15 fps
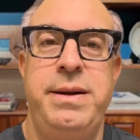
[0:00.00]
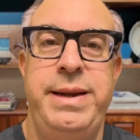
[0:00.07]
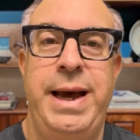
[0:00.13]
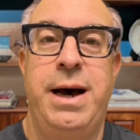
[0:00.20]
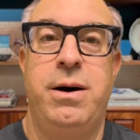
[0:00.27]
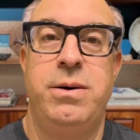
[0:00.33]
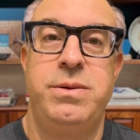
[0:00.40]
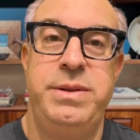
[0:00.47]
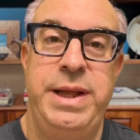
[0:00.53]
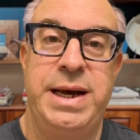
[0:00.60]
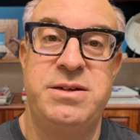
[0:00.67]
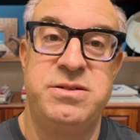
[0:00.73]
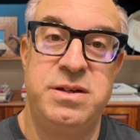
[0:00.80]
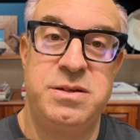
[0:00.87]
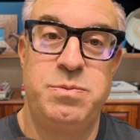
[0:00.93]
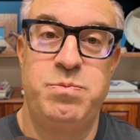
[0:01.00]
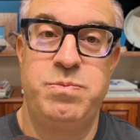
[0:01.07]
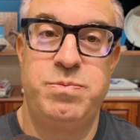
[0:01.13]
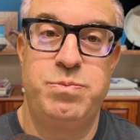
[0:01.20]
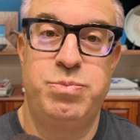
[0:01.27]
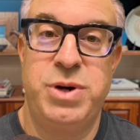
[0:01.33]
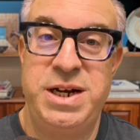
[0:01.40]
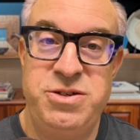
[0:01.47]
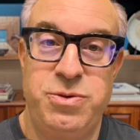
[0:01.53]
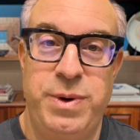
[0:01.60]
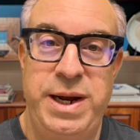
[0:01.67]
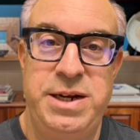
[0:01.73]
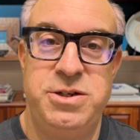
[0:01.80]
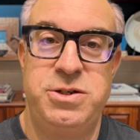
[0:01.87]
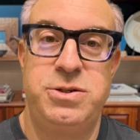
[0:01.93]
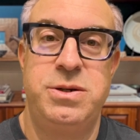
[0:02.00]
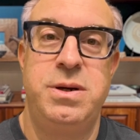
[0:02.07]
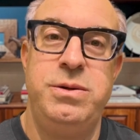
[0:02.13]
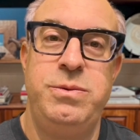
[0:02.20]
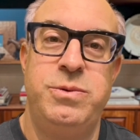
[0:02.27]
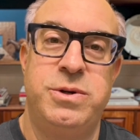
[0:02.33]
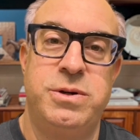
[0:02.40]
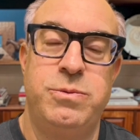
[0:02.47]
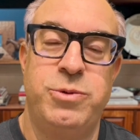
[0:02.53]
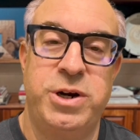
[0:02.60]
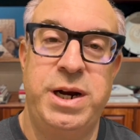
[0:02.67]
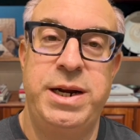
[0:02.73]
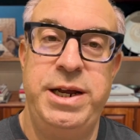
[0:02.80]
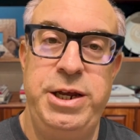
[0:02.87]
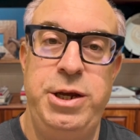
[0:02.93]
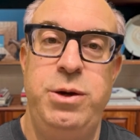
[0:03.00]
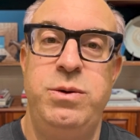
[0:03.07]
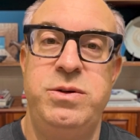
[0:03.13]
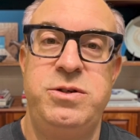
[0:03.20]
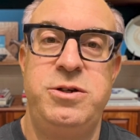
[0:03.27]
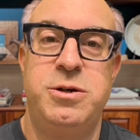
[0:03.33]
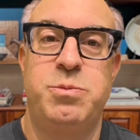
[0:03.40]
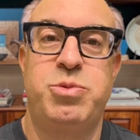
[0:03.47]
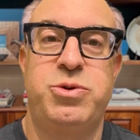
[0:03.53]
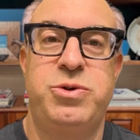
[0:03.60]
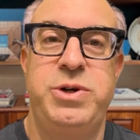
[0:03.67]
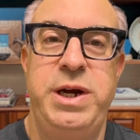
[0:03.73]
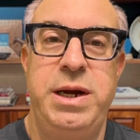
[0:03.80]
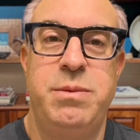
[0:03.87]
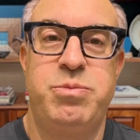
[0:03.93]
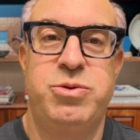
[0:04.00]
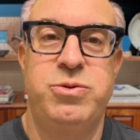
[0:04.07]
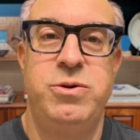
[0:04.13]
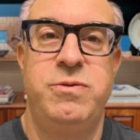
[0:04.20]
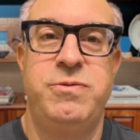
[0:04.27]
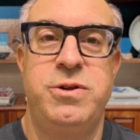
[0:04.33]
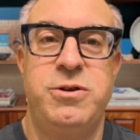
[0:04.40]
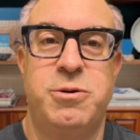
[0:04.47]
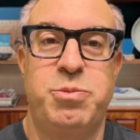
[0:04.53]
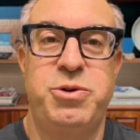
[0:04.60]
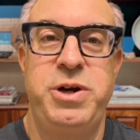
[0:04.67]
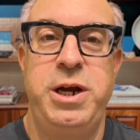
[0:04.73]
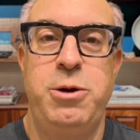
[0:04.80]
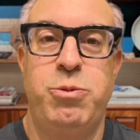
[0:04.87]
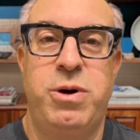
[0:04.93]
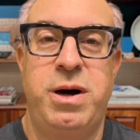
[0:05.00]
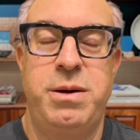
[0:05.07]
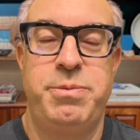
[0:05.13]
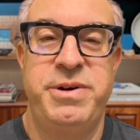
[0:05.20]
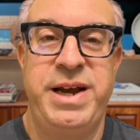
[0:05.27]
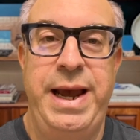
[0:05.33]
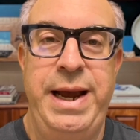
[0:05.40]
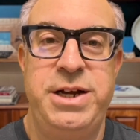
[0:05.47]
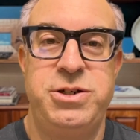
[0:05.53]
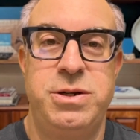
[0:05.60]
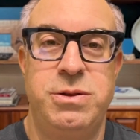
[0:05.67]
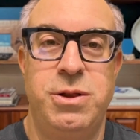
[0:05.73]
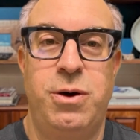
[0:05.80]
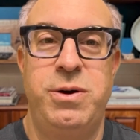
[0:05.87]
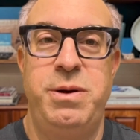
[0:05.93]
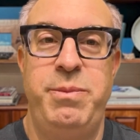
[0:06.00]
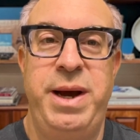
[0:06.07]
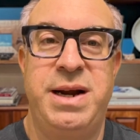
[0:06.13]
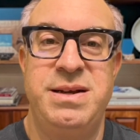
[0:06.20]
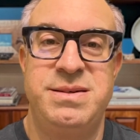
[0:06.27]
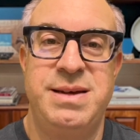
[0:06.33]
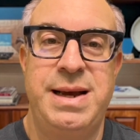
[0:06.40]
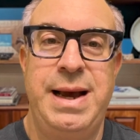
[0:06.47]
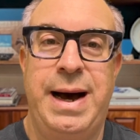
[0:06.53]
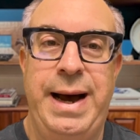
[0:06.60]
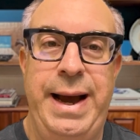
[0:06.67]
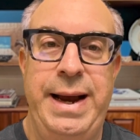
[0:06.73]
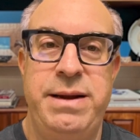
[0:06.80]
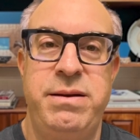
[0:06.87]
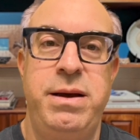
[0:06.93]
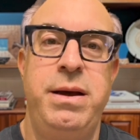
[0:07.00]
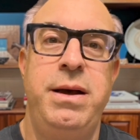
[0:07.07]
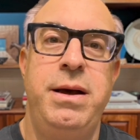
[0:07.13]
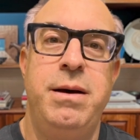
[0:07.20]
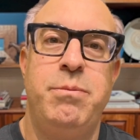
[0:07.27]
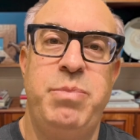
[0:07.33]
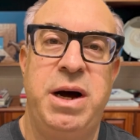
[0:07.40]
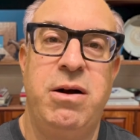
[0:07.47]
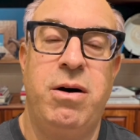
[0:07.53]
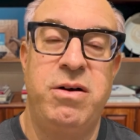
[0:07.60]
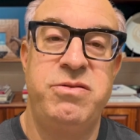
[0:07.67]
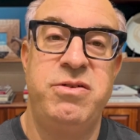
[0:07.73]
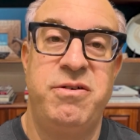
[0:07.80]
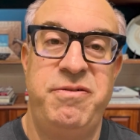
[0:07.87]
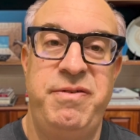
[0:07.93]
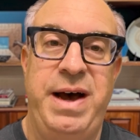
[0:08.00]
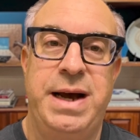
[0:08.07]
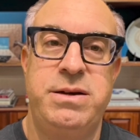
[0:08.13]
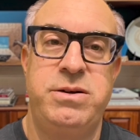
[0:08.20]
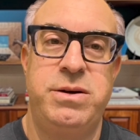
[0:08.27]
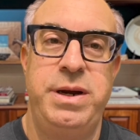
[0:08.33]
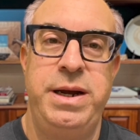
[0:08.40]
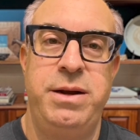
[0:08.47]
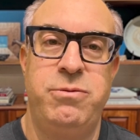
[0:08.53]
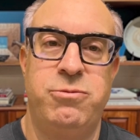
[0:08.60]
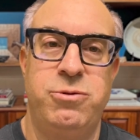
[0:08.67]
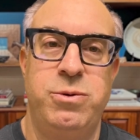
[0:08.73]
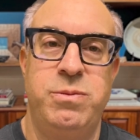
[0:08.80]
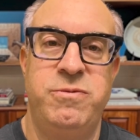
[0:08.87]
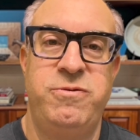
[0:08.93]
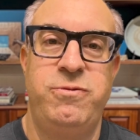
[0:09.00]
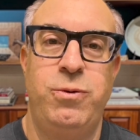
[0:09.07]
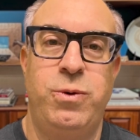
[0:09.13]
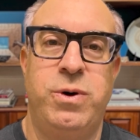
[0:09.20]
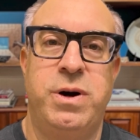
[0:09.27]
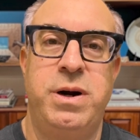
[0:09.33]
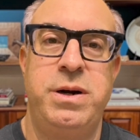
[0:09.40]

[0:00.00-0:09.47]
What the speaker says: Now, next is price range. We're going to use your pre-approval or pre-qualification loan amount as a guide, but also factor in room for